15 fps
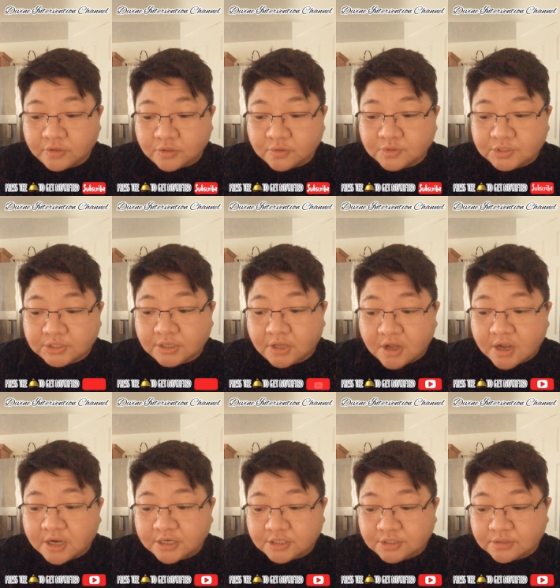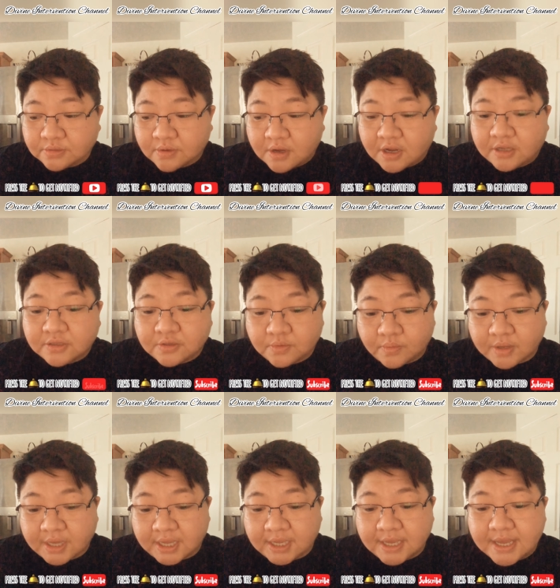you to guard you on the
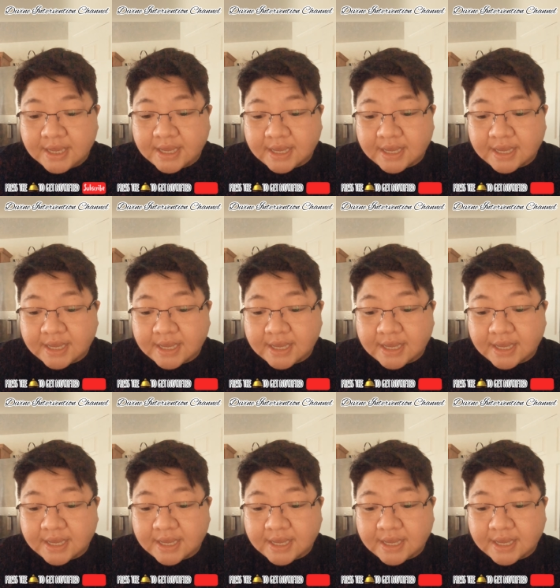way